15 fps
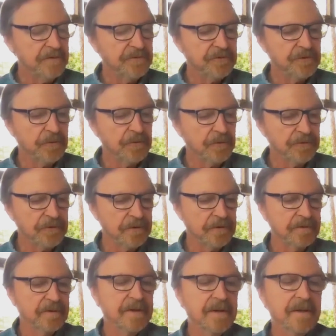So those
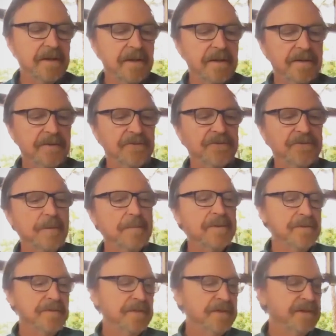are some of
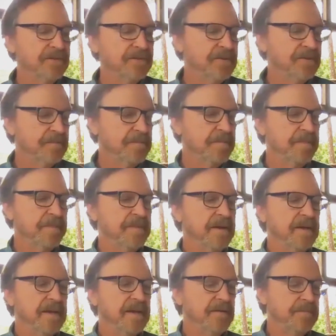the things
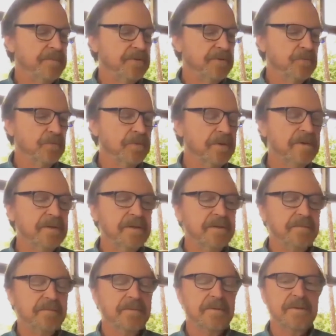that have been
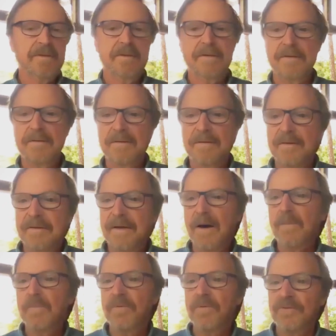really
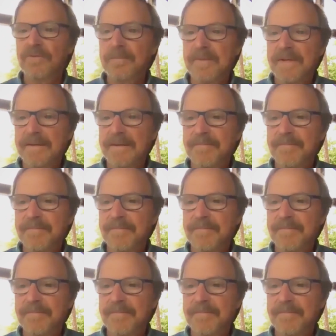helpful to me